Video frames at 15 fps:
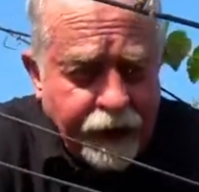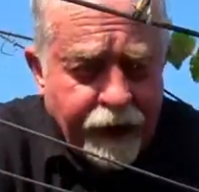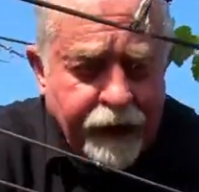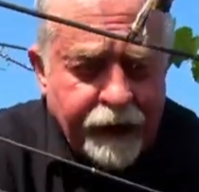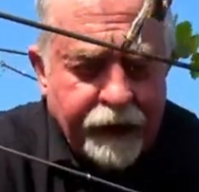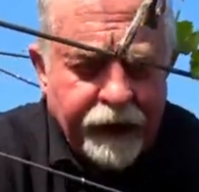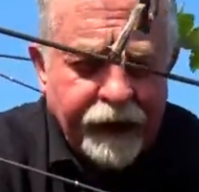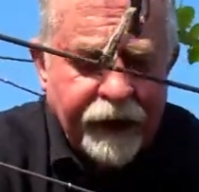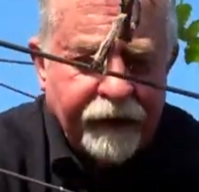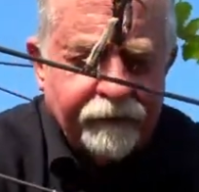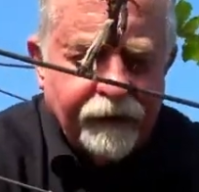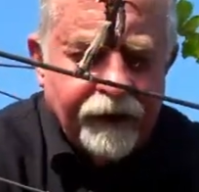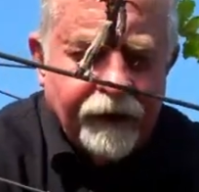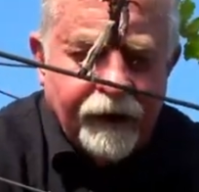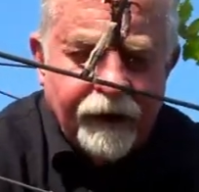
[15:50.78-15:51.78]
and
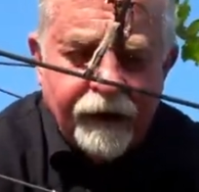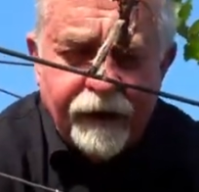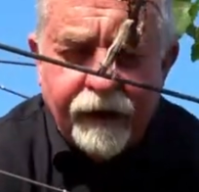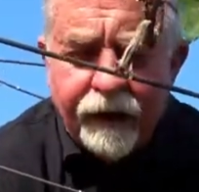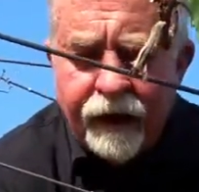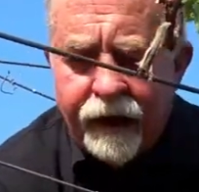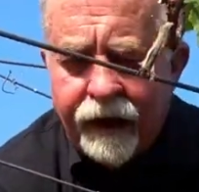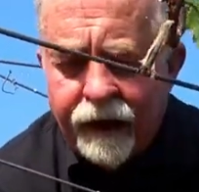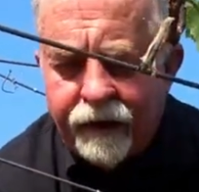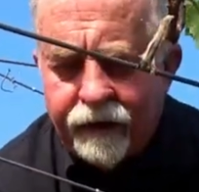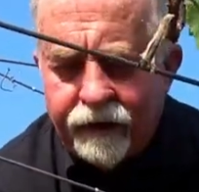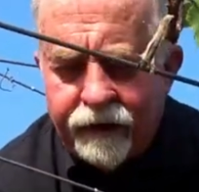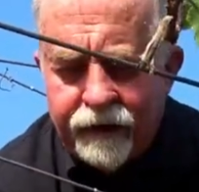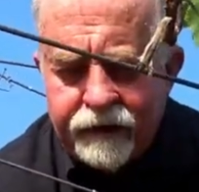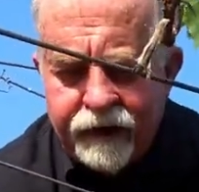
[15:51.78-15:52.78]
leave
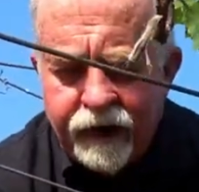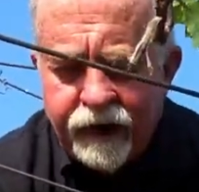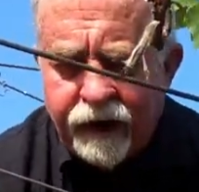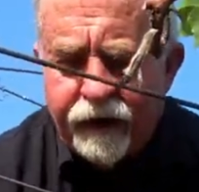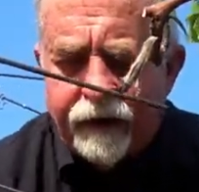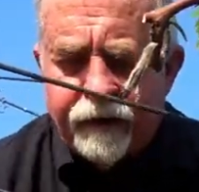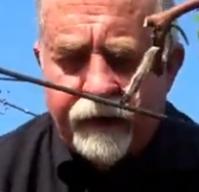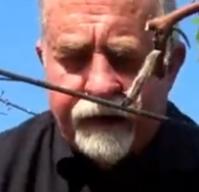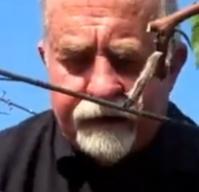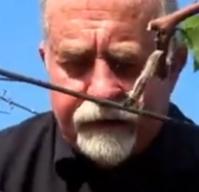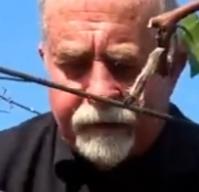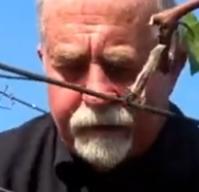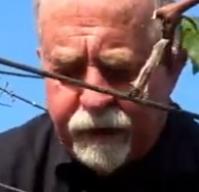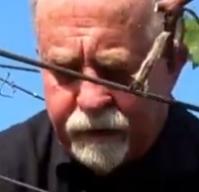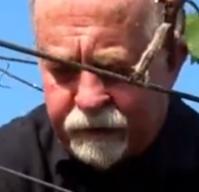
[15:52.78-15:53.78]
uh, this here has
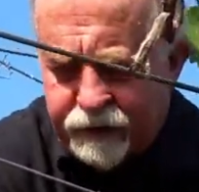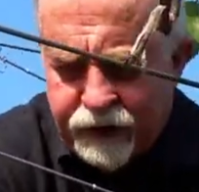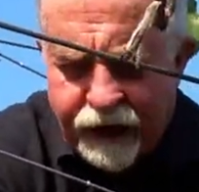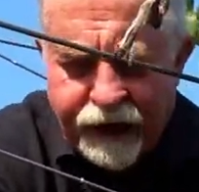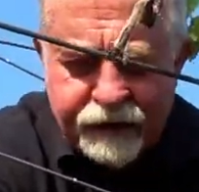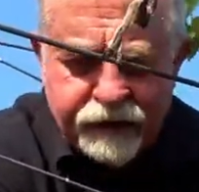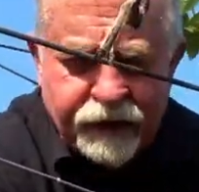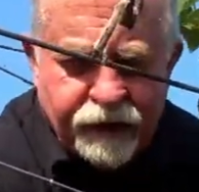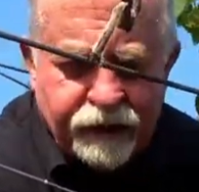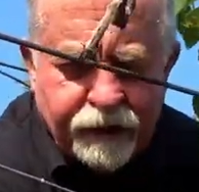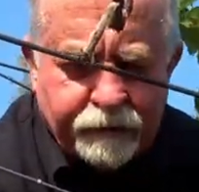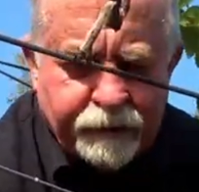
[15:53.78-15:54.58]
a chance here to